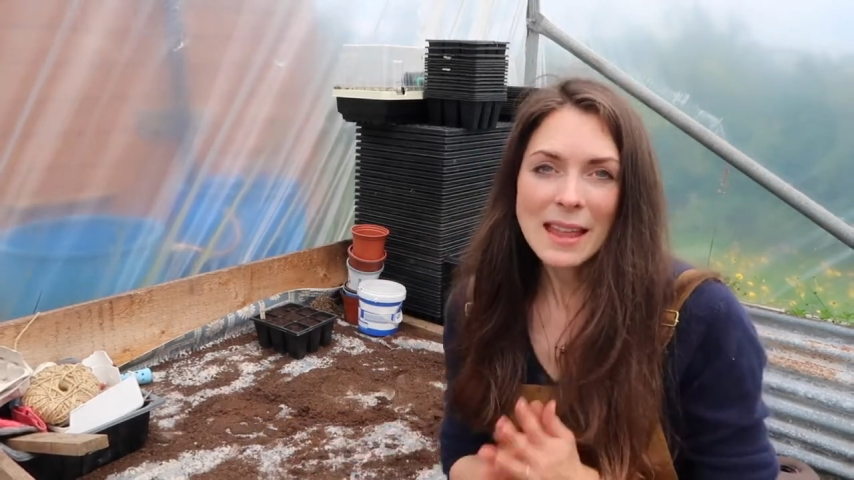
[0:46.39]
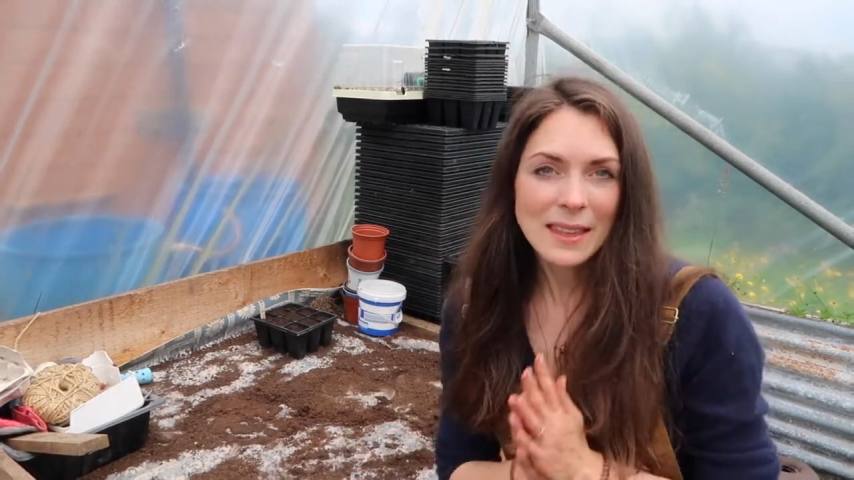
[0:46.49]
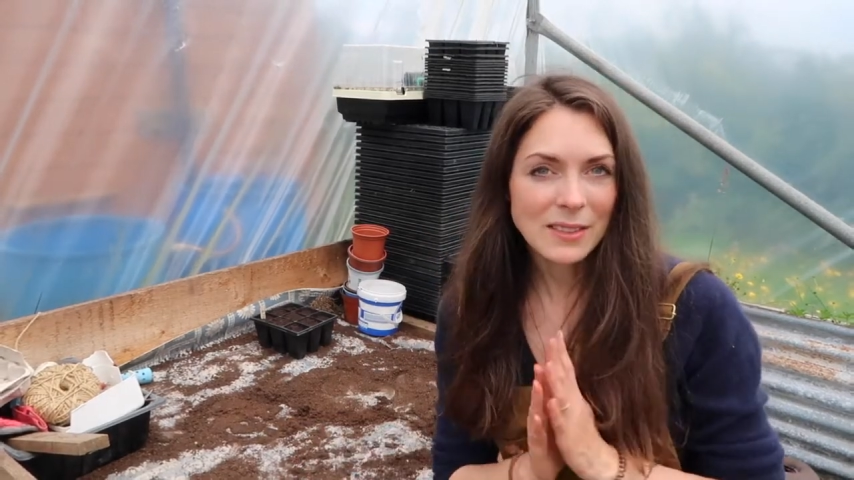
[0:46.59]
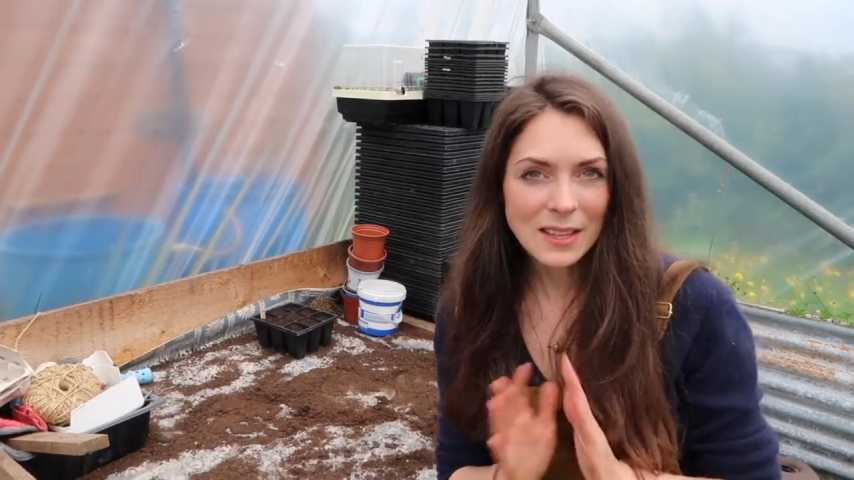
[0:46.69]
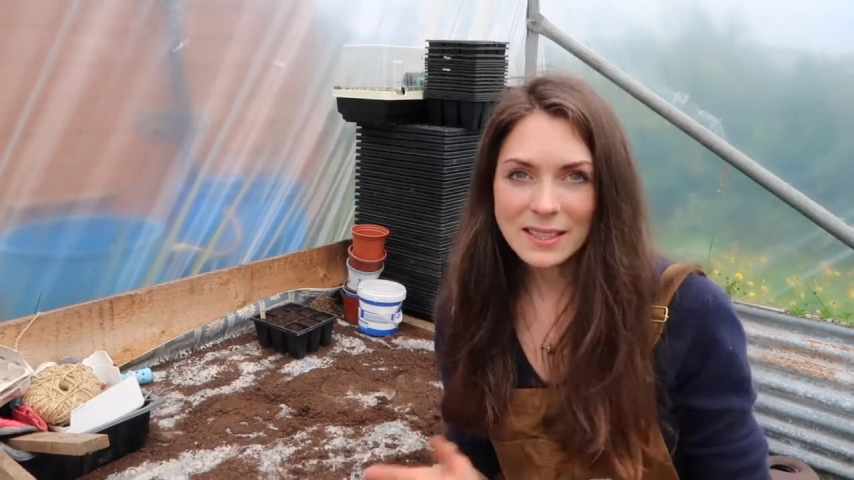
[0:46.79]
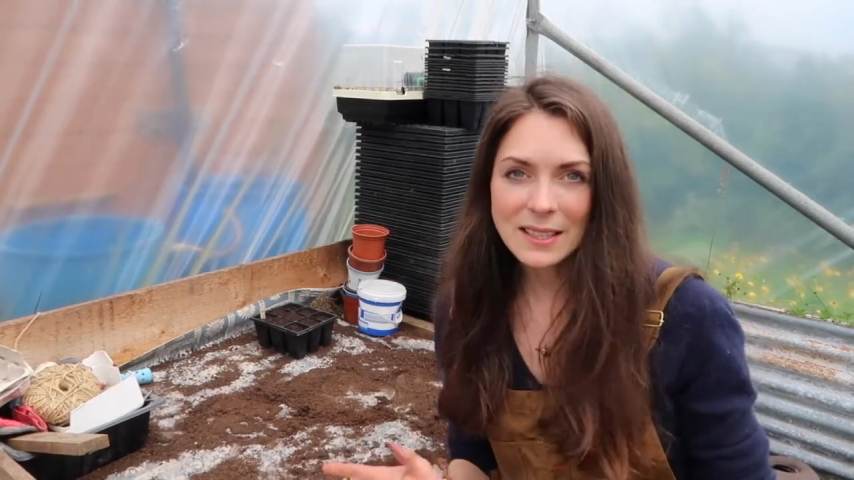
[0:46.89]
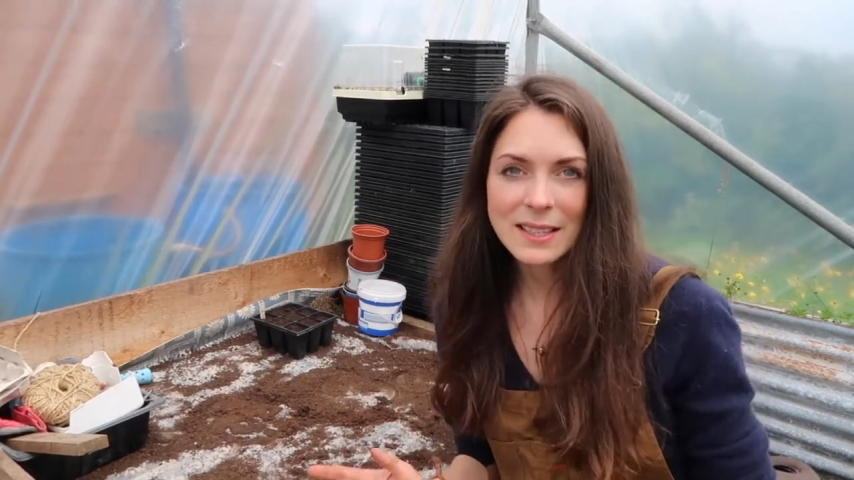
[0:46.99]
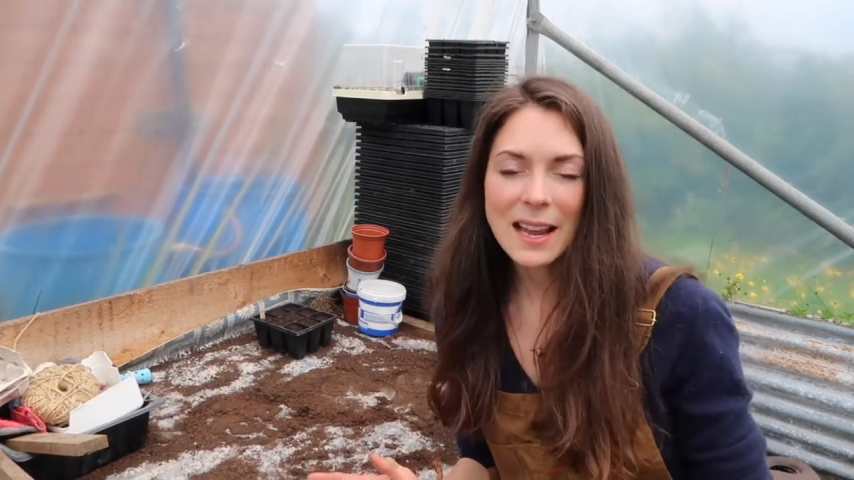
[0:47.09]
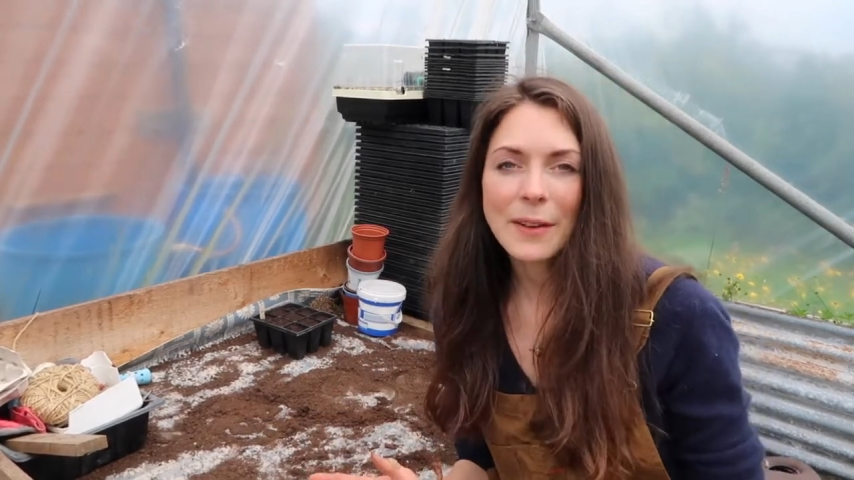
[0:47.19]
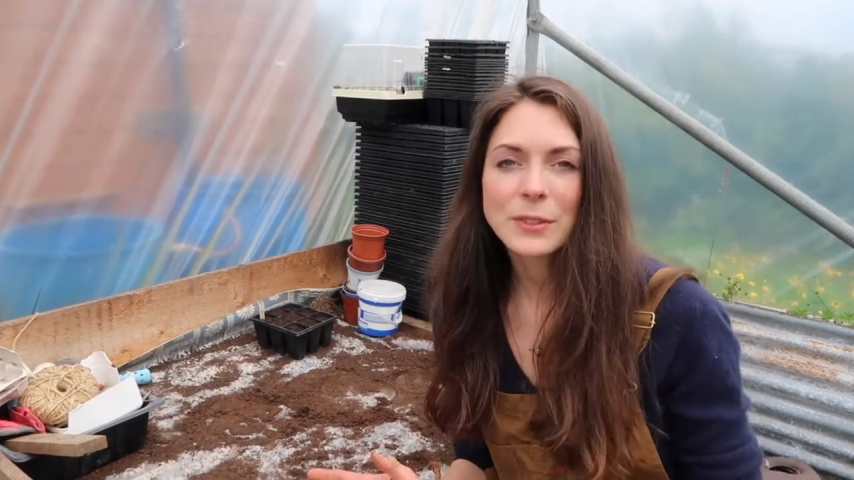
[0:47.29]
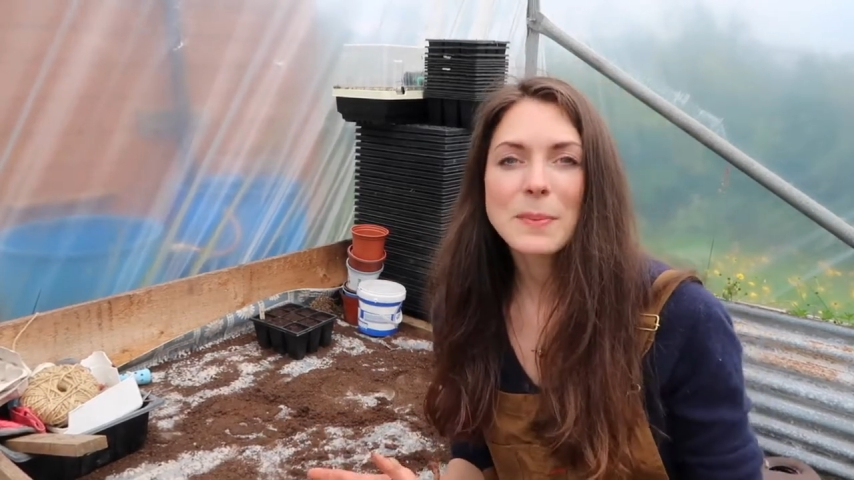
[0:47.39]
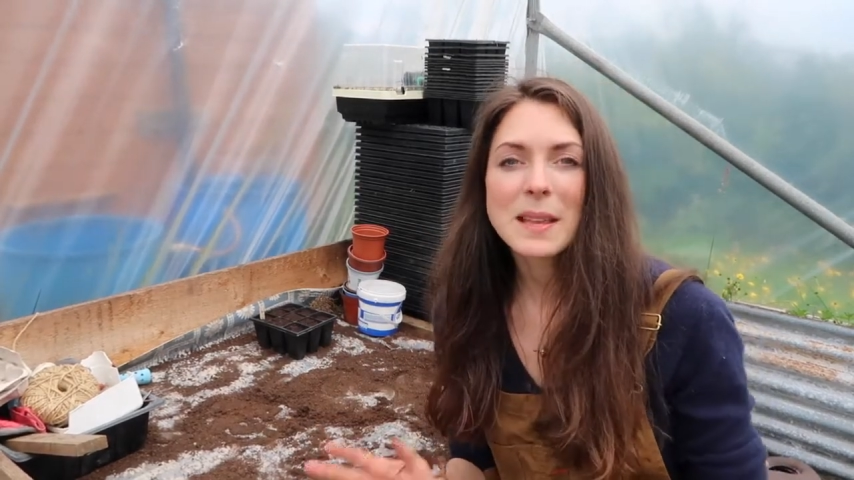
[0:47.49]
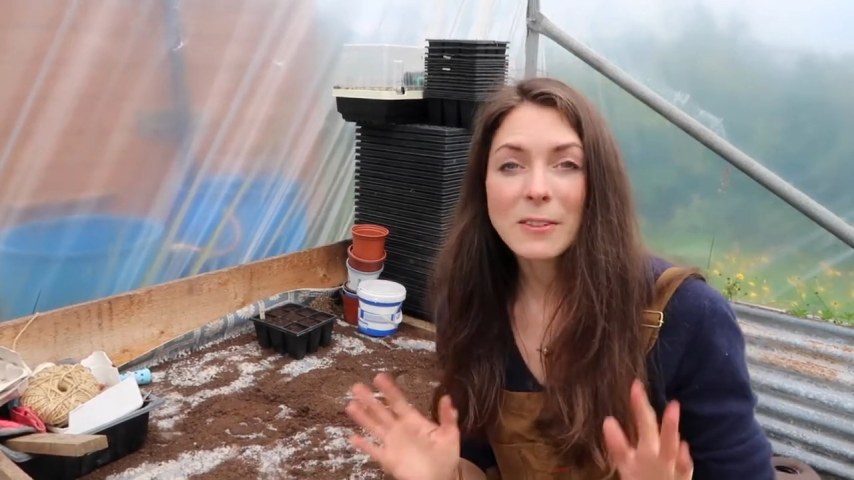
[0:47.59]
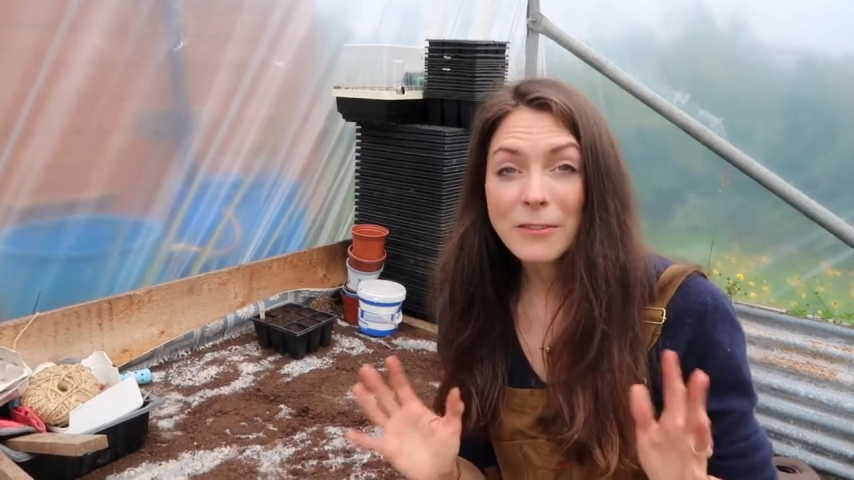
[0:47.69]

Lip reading: Now this doesn't have to be the